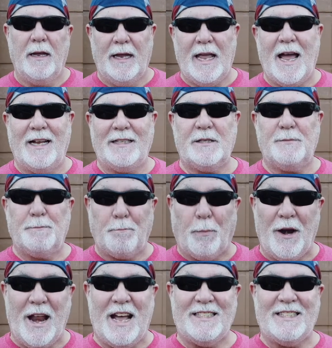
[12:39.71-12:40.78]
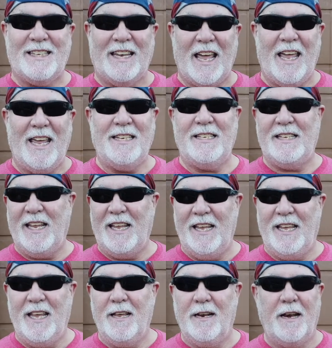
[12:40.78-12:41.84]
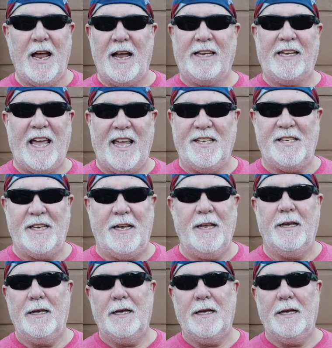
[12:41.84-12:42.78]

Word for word: yeah, it's pronounced KZ, not Casey.